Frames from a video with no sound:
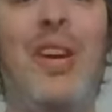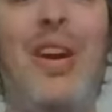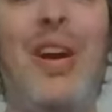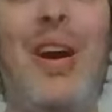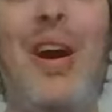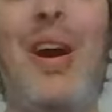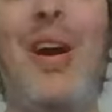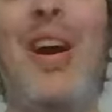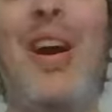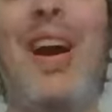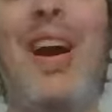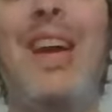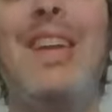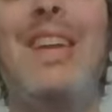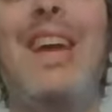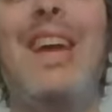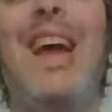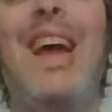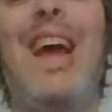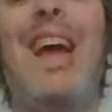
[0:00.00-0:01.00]
Alright,
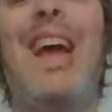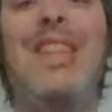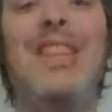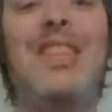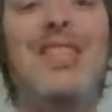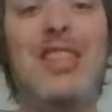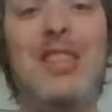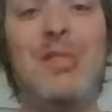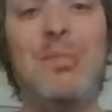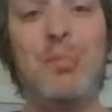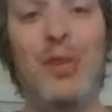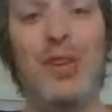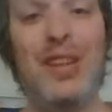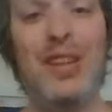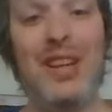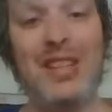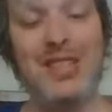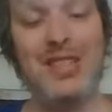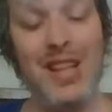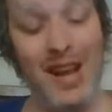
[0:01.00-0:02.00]
and this is pretty
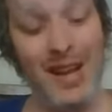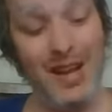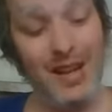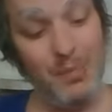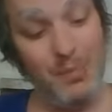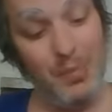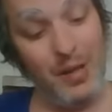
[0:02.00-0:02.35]
exciting